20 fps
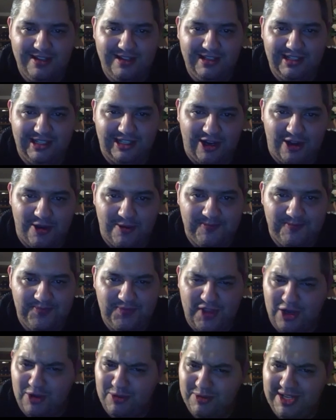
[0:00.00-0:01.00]

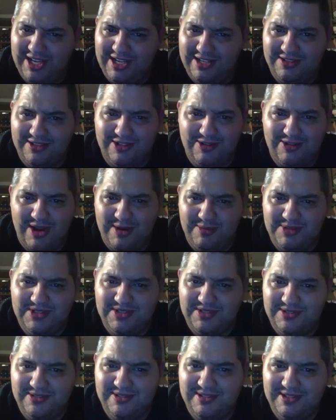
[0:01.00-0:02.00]
Oh yeah, no, I
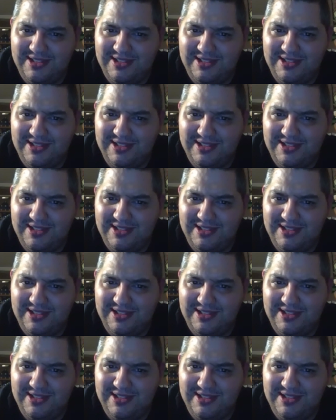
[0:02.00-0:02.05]
was